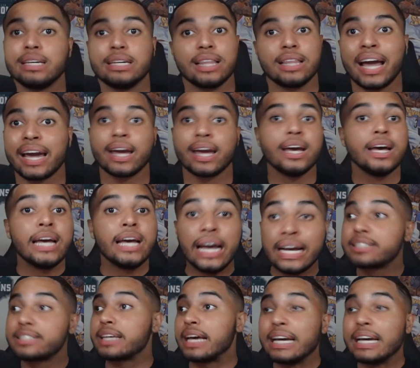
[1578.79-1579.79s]
Like
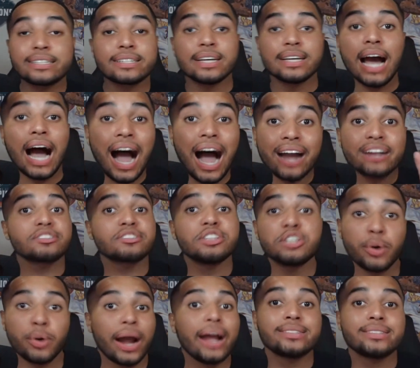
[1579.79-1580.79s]
it's honestly
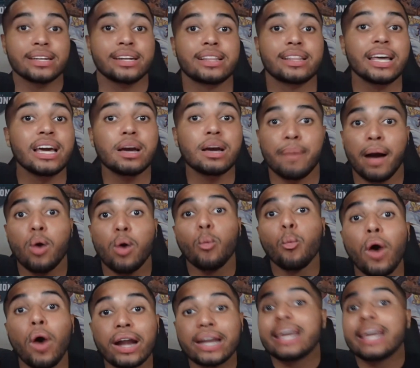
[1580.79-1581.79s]
crazy to think about
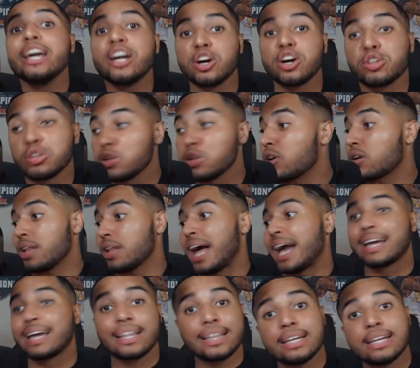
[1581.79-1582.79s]
what he could look
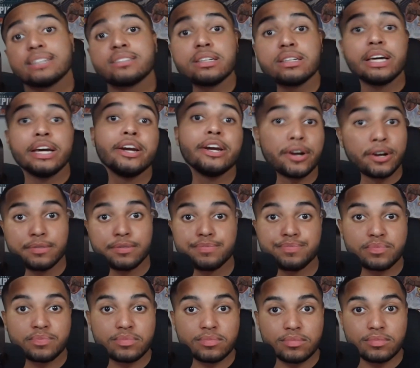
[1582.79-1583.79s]
like this year.
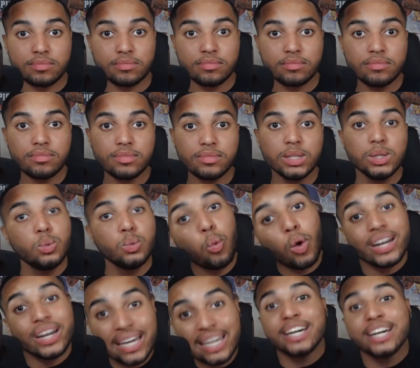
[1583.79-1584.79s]

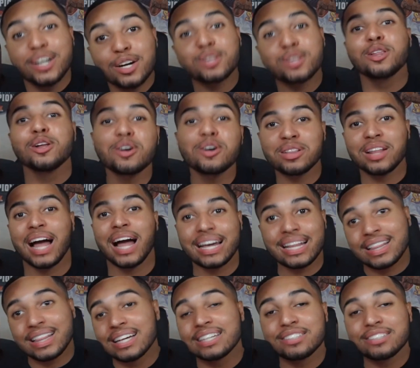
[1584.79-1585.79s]
What he could look like
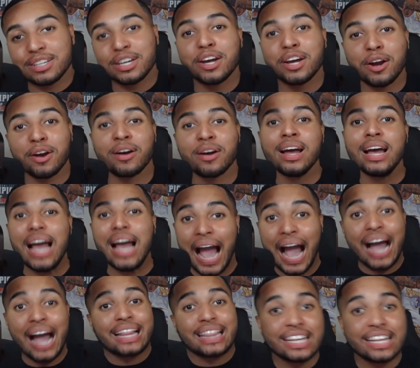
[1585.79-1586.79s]
this year
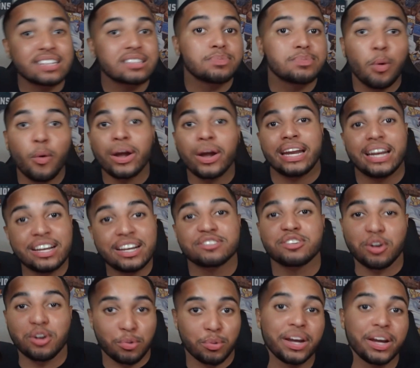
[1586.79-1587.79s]
at this point in his
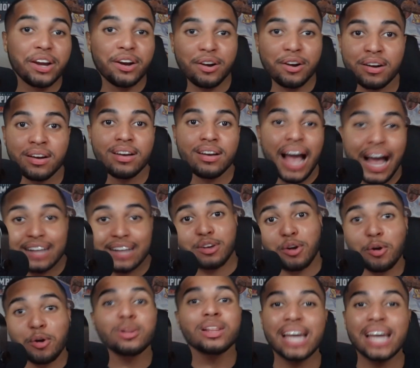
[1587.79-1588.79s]
career, as
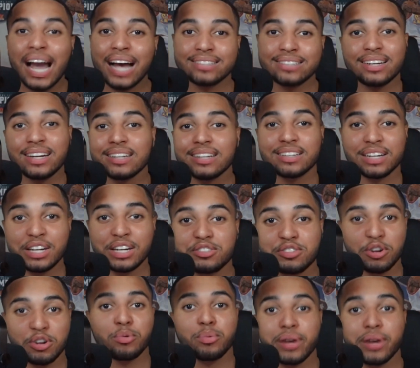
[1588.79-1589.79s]
early as it is in his
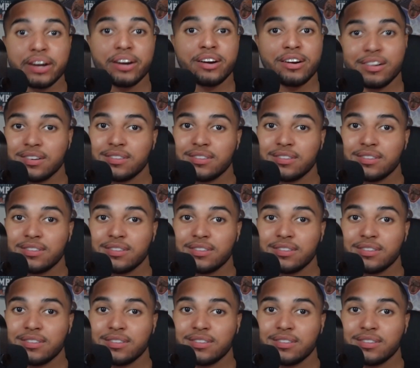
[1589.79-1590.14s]
career.